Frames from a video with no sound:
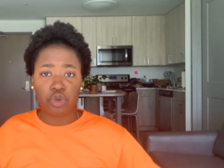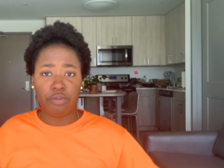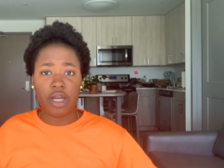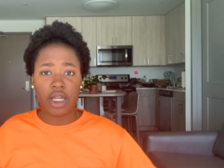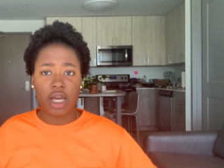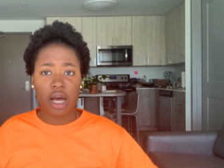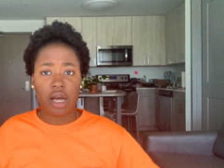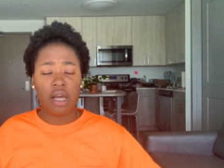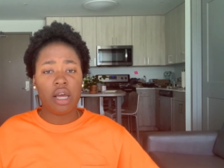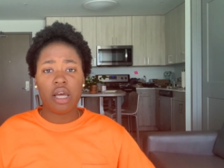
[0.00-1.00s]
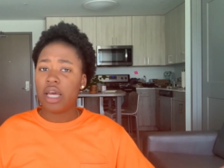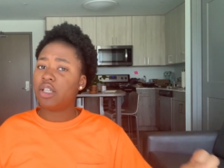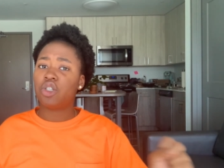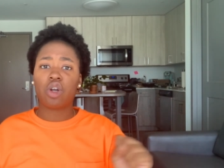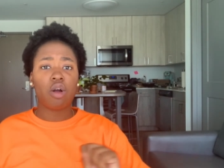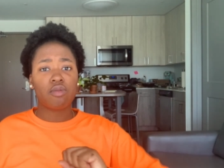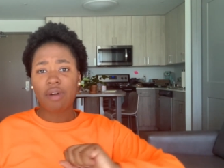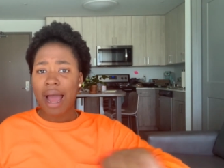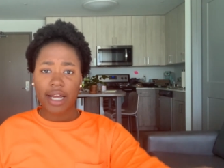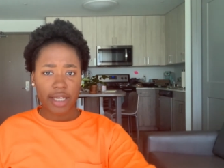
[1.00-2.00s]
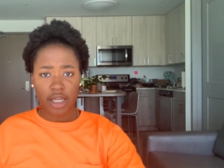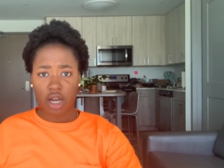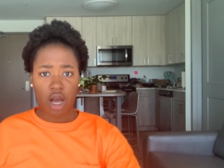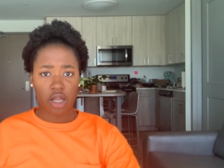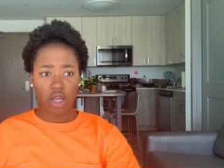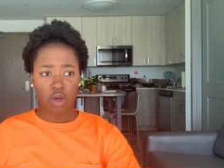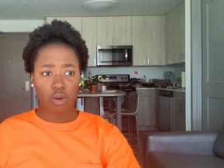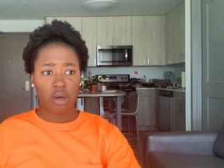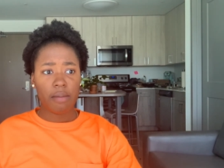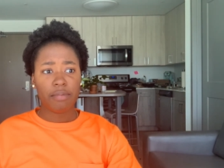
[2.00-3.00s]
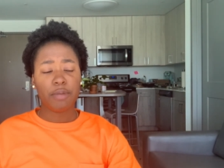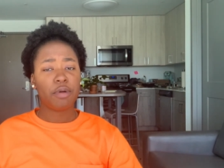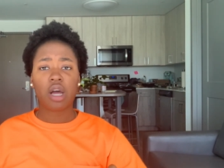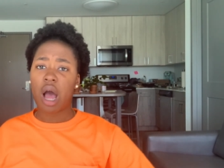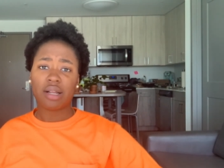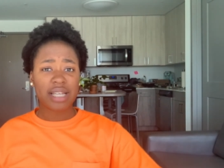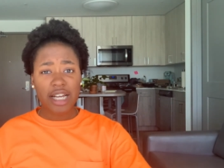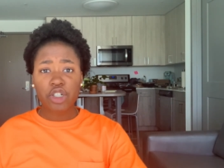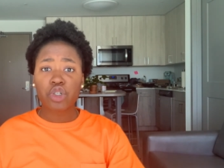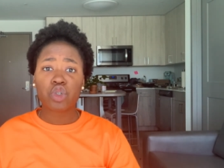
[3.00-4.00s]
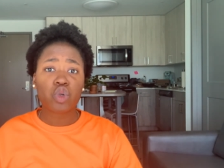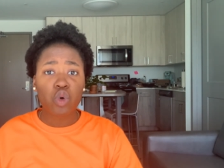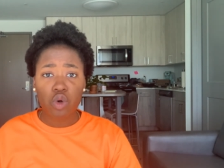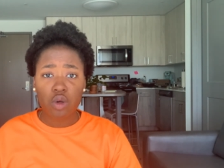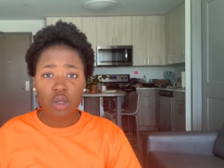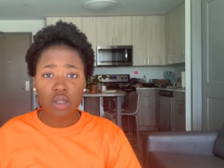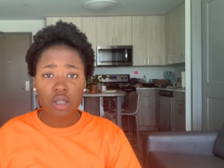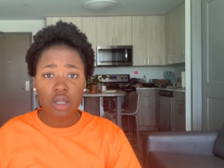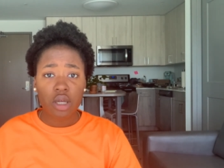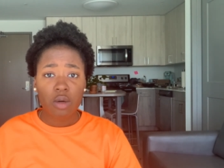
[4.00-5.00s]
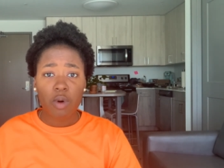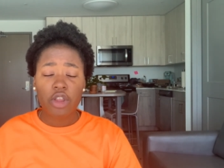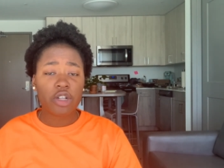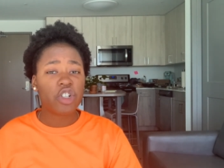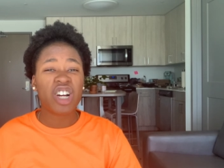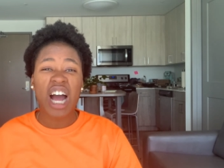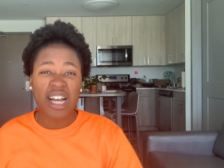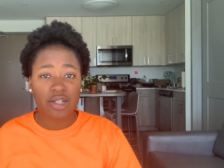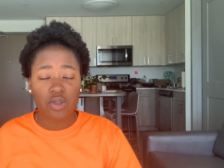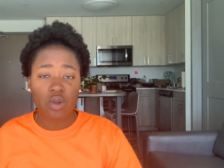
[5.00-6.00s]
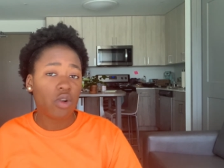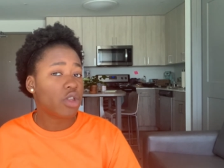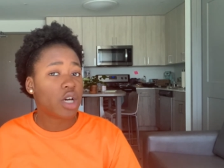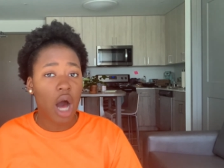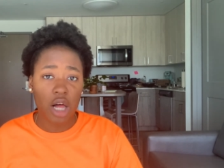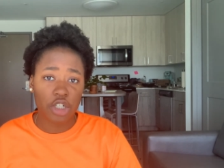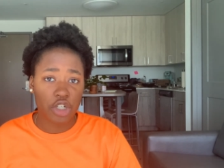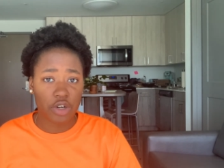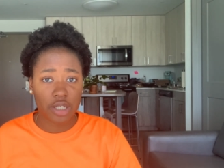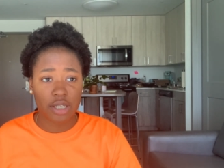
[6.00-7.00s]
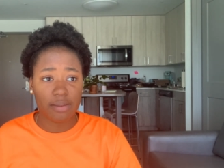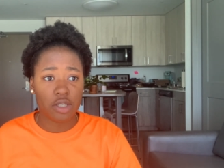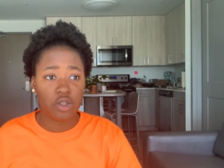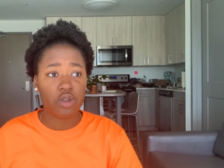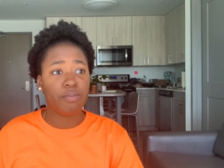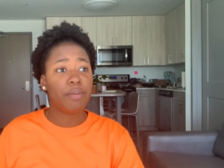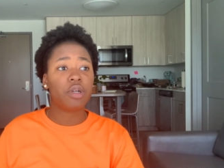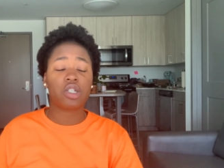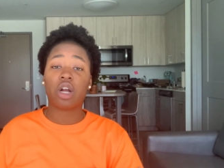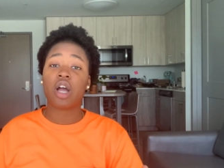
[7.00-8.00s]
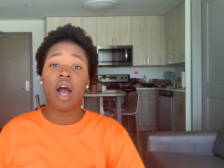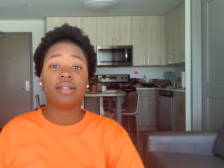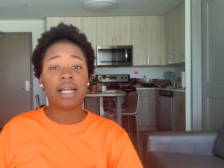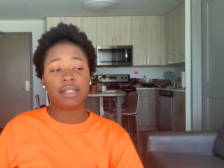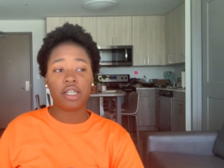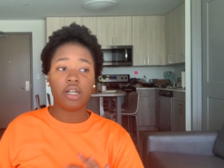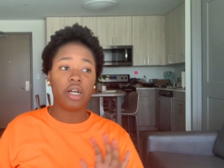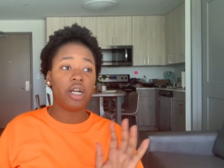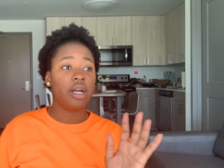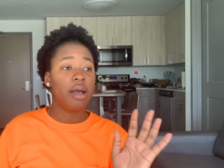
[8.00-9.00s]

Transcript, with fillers: media and start ragging on you, people contact your schools, whether it's your high school or the colleges you're accepted to, people start contacting your